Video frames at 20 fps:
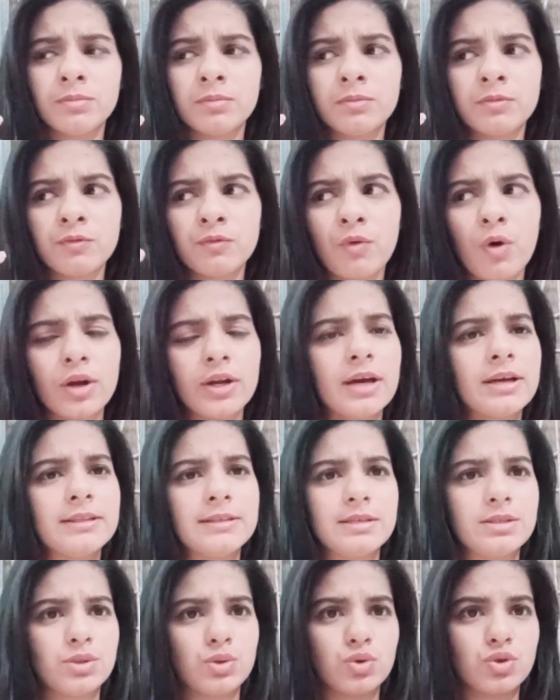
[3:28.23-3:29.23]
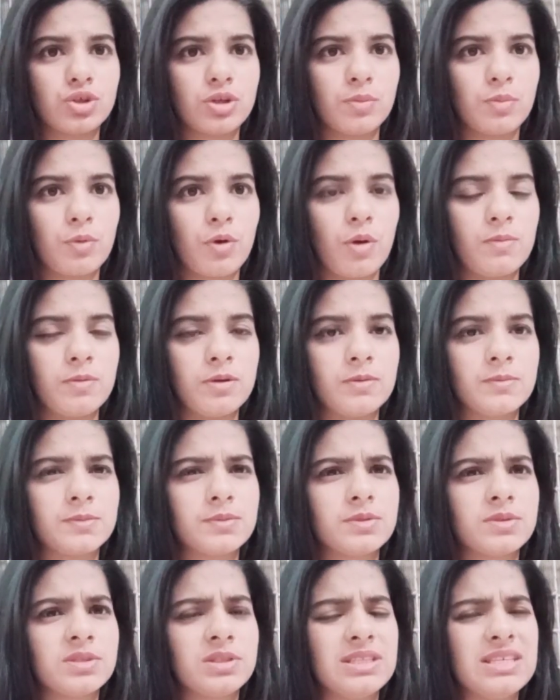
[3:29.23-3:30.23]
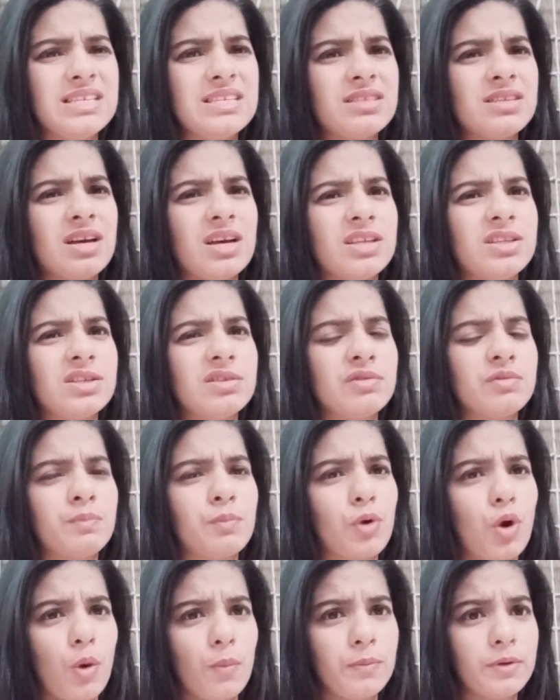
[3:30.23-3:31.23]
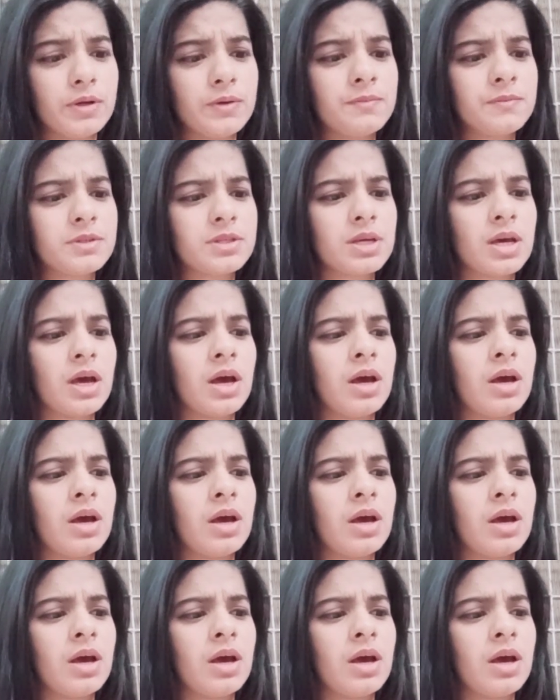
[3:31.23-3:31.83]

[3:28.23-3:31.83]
What are these social problems? These are the problems